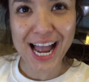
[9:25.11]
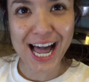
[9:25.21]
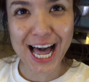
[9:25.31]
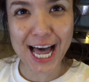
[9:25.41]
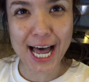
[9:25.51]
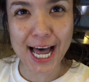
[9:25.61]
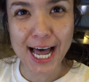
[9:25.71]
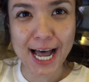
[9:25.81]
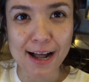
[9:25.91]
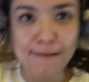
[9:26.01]

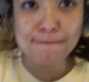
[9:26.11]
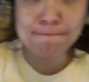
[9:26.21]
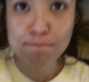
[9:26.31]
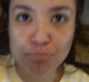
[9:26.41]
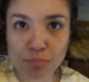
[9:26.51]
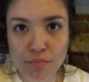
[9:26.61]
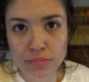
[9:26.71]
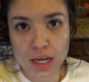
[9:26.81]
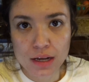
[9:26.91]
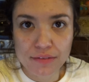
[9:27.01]
Ah,
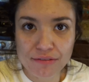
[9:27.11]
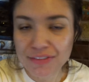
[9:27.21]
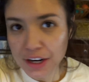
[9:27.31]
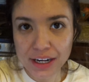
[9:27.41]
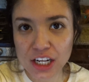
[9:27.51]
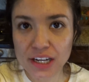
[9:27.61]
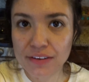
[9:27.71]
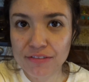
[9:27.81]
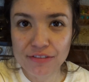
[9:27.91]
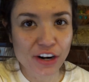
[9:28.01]
very good,
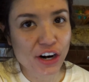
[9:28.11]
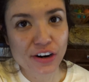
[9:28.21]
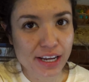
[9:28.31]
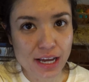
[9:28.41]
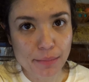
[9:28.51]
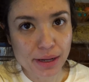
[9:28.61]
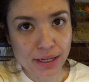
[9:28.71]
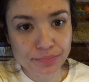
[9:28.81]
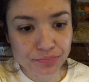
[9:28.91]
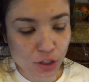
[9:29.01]
very
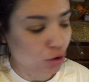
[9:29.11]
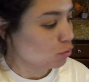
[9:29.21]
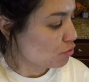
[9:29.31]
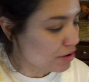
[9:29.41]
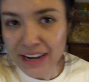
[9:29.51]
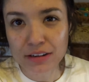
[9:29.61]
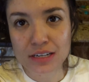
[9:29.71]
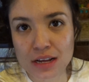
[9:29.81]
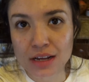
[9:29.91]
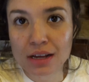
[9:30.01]
yummy,
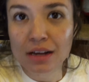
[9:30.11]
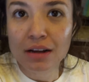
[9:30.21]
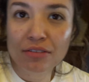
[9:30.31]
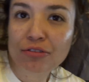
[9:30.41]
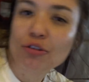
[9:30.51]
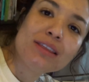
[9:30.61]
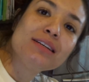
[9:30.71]
great for the